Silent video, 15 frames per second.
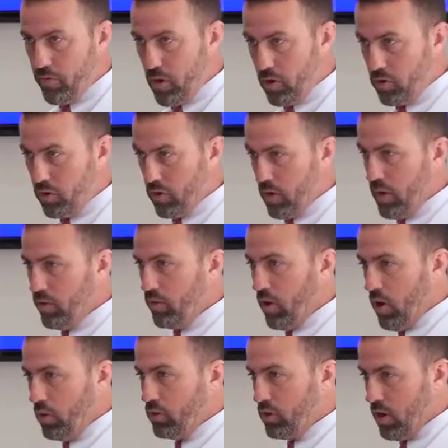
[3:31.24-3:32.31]
function. He's
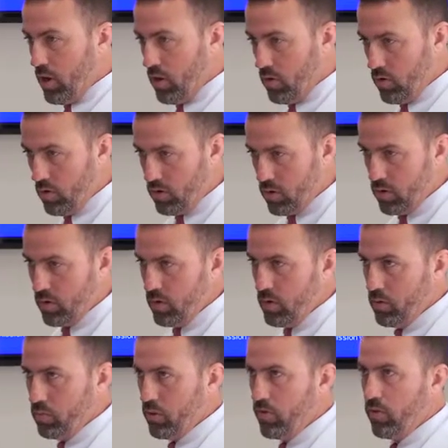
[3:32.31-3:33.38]
also,
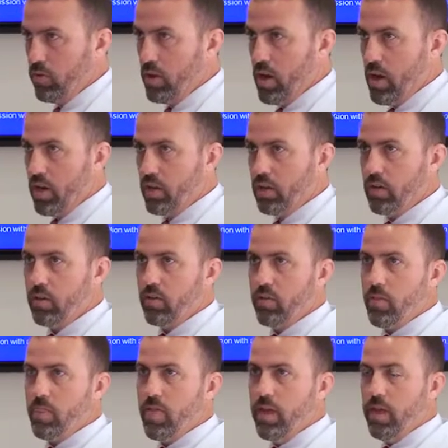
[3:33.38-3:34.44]
believe it or not,
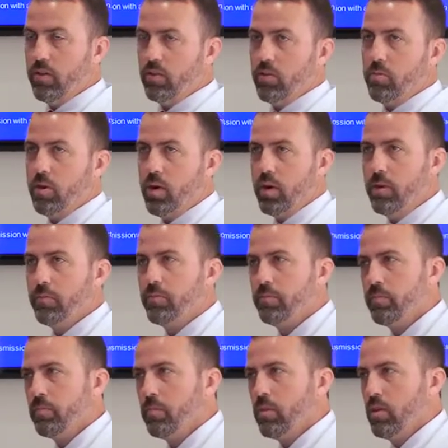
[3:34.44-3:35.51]
he had somebody,
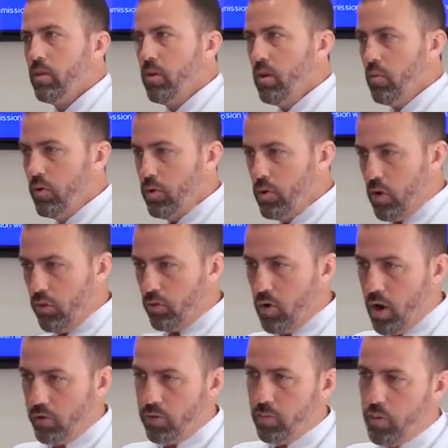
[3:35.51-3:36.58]
we do
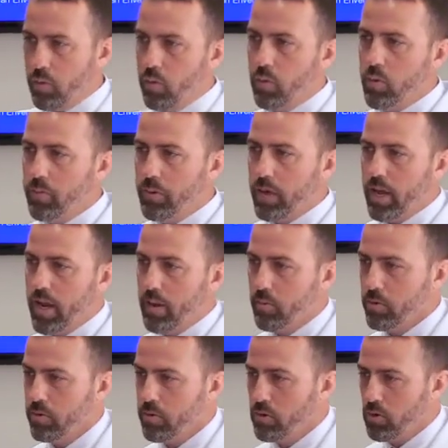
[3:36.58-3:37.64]
arthroscopy where we put
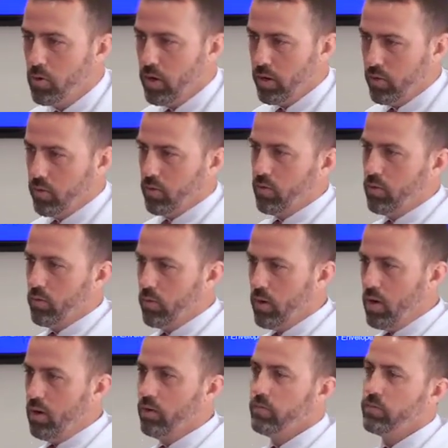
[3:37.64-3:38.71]
cameras in joints.
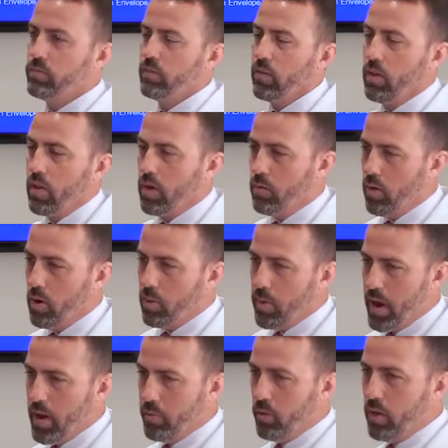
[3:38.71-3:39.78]
Well, he wrote a
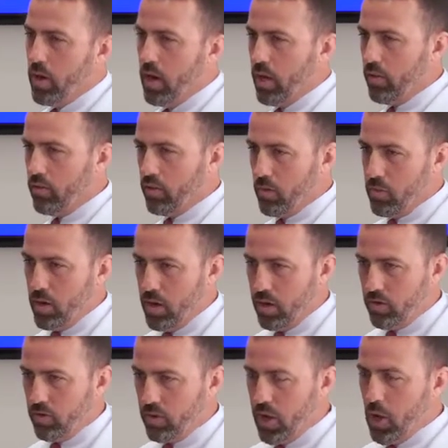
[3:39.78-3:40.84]
paper. He had somebody
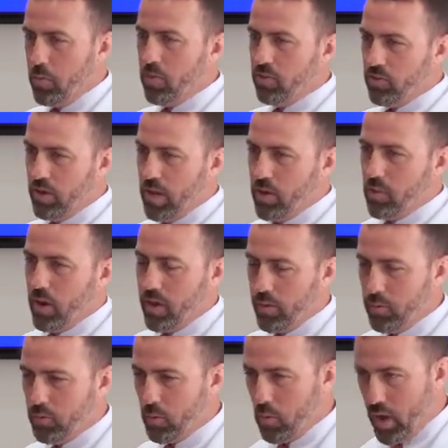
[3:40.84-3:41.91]
scope his knee while he
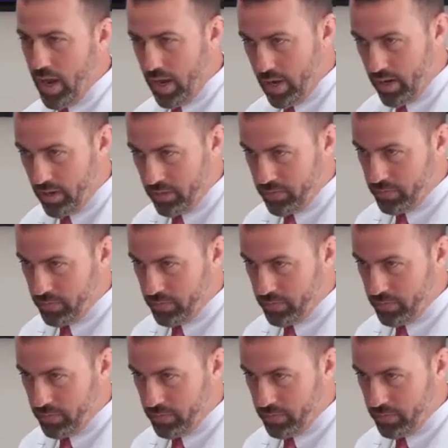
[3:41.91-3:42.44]
was awake,